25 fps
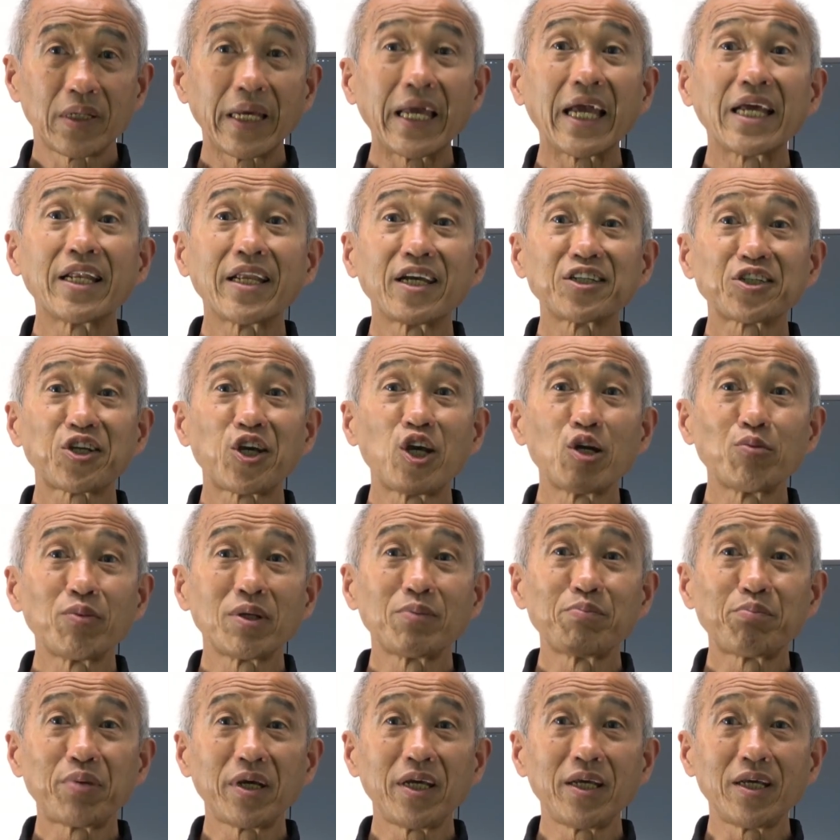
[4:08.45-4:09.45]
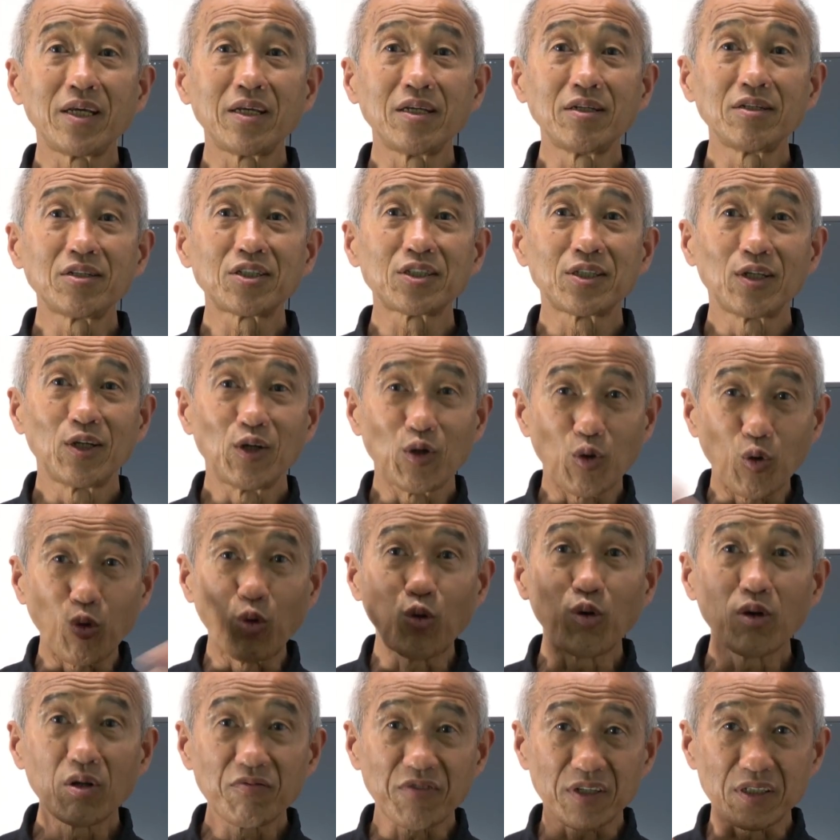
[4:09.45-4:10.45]
And as human beings,
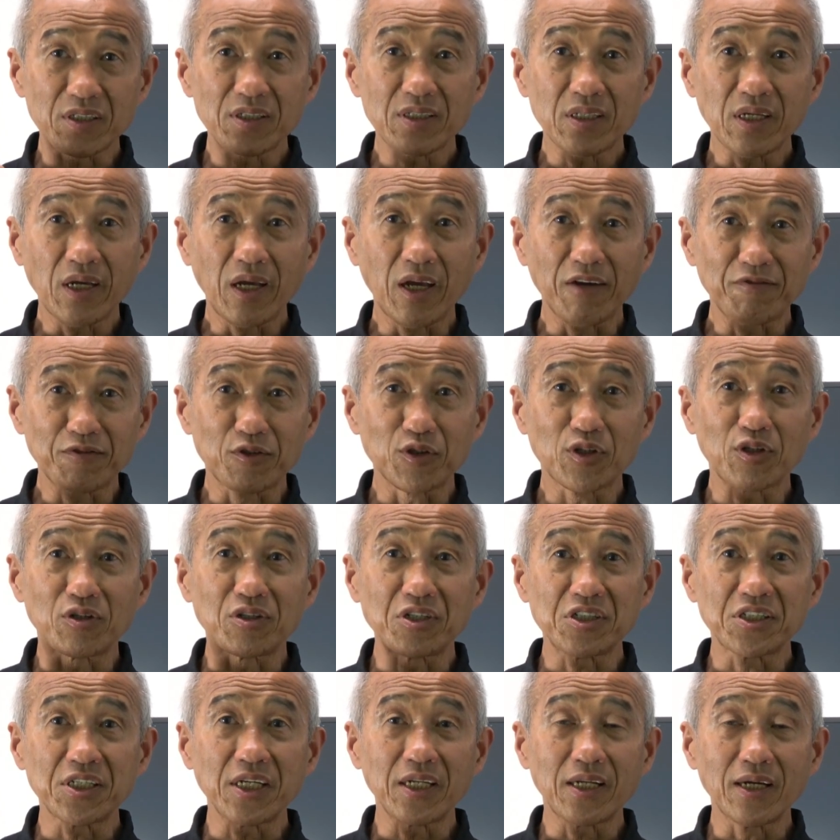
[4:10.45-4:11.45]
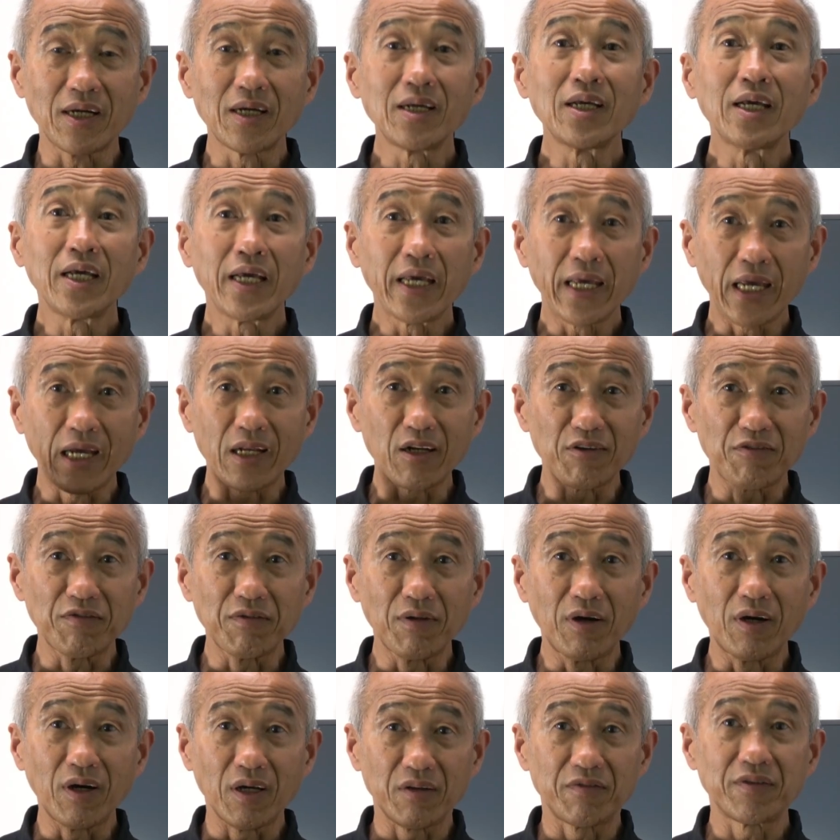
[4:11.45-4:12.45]
all of us have to consider end of
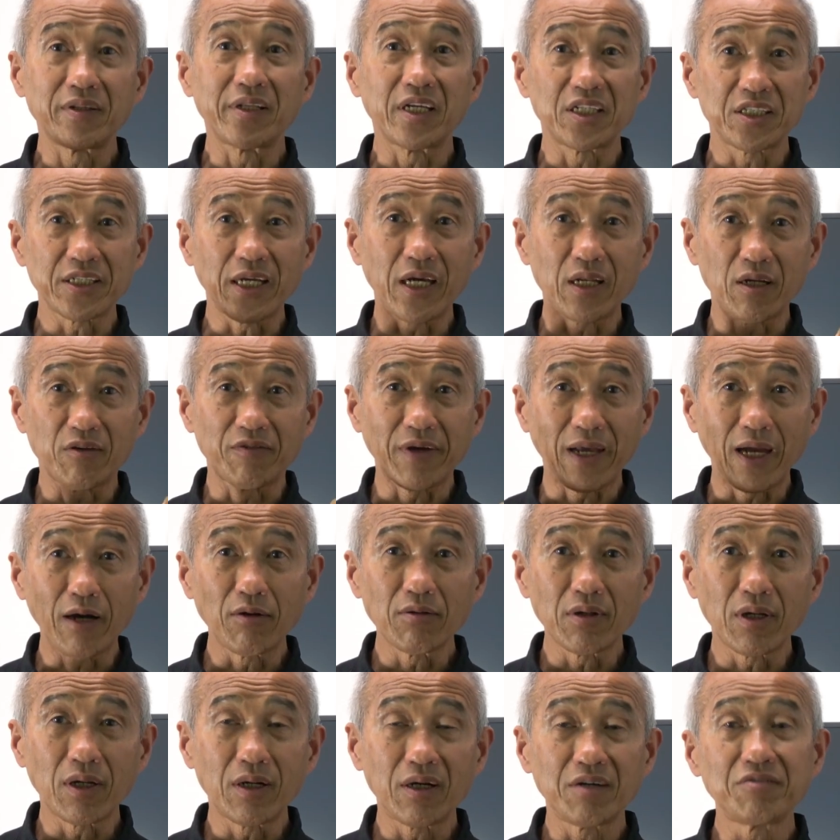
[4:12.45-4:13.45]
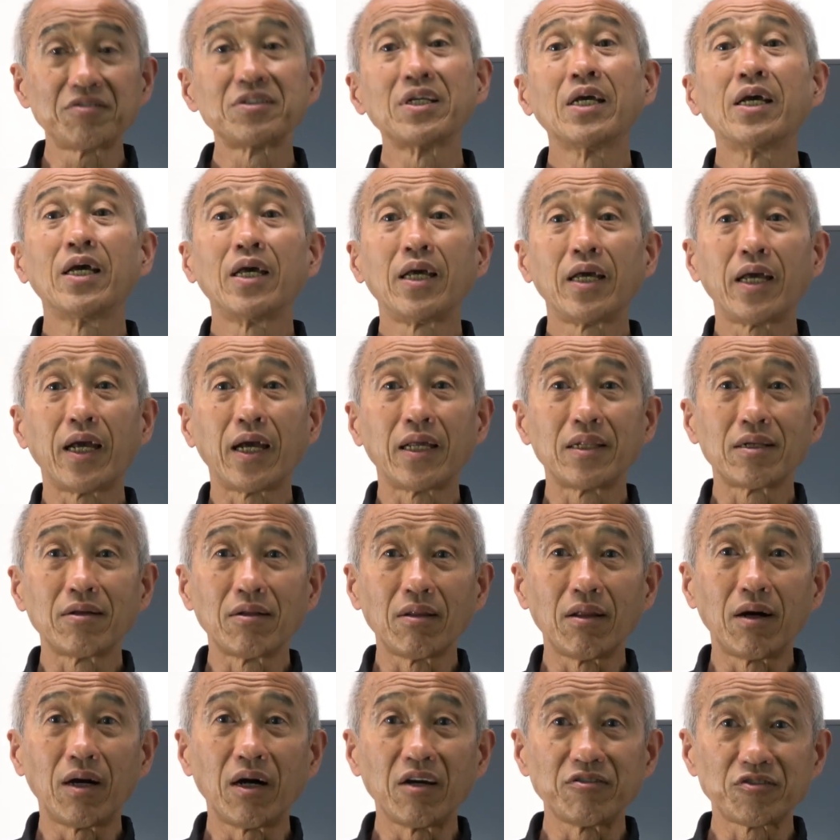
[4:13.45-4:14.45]
life. That's end of our lives and the
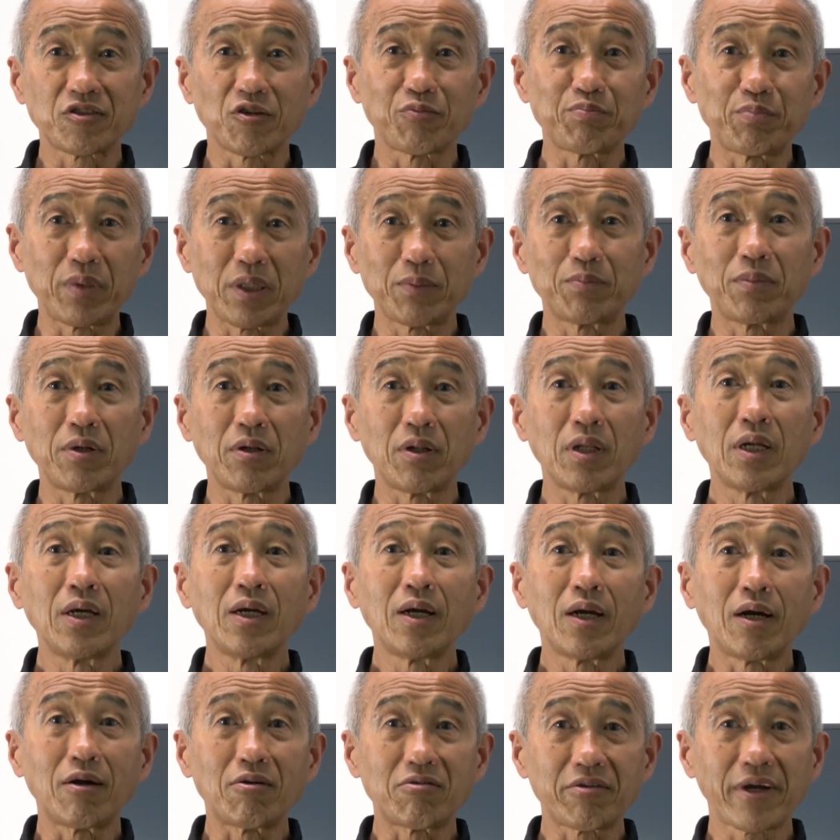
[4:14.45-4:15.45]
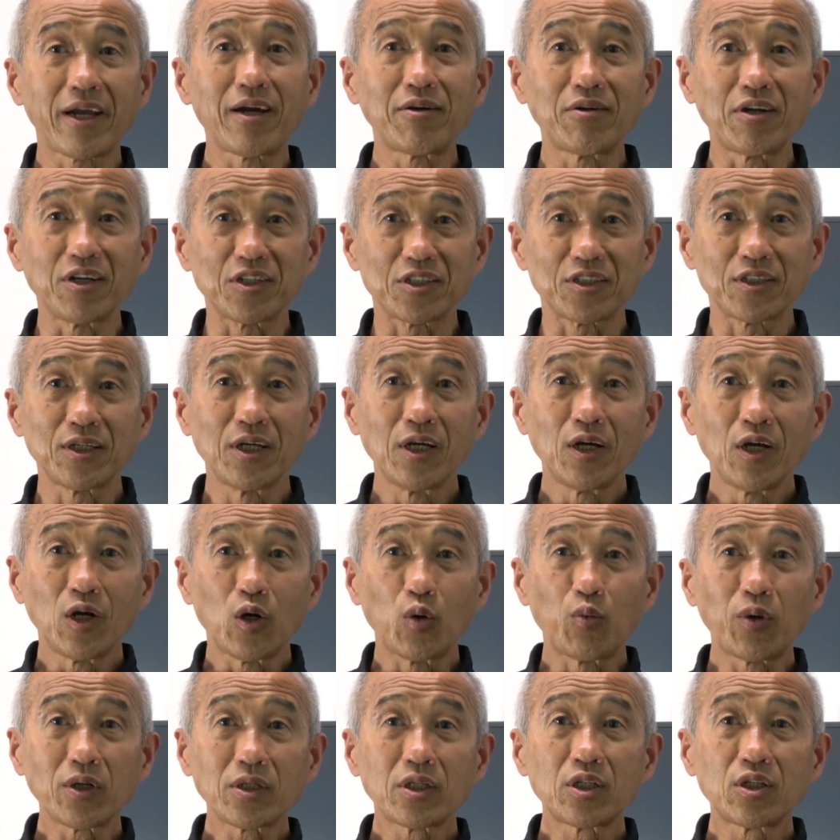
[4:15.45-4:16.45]
lives of people around us.
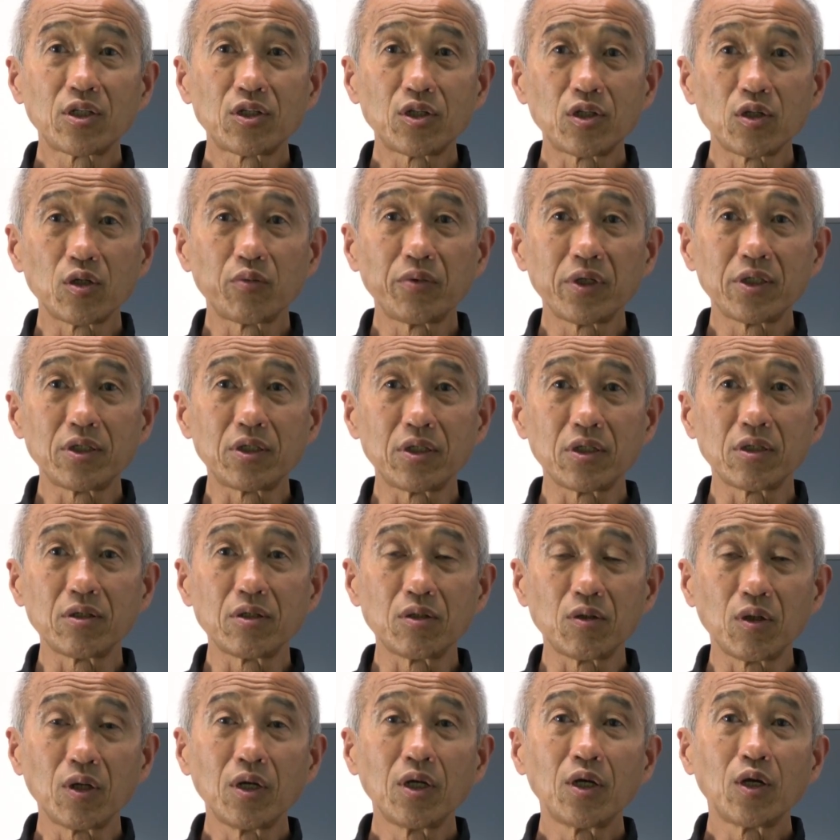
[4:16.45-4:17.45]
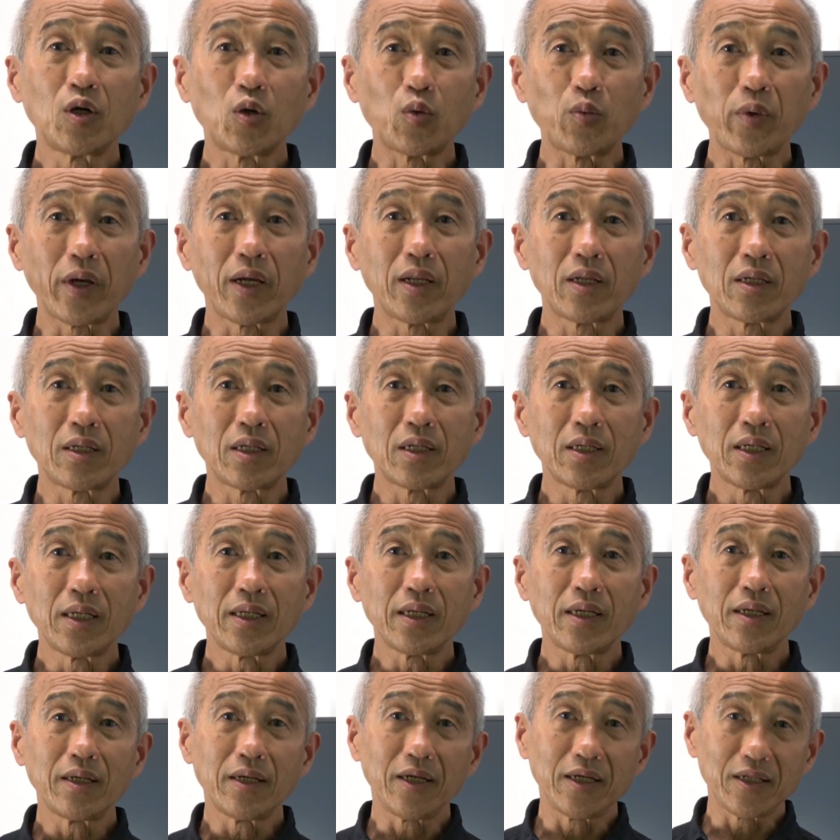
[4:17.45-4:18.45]
What do we do when
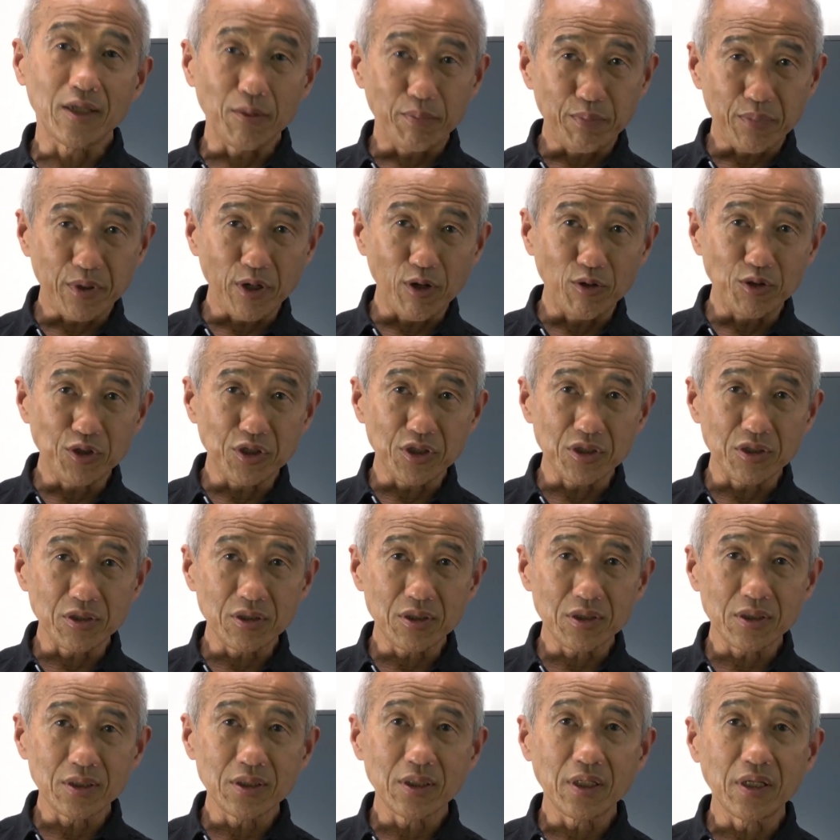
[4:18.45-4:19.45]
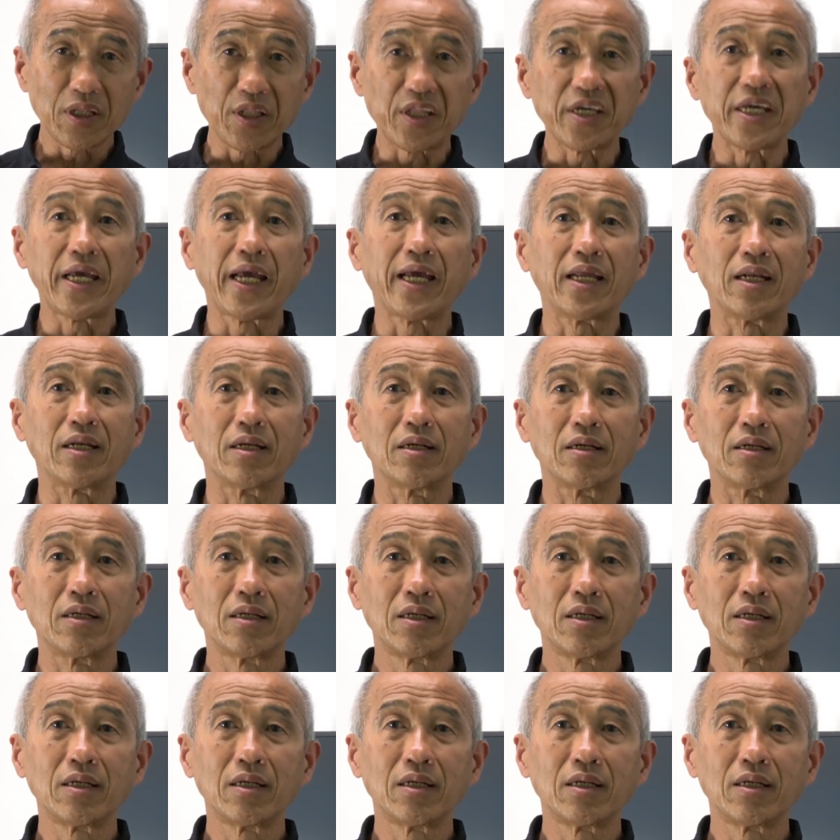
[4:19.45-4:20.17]
it approaches the end?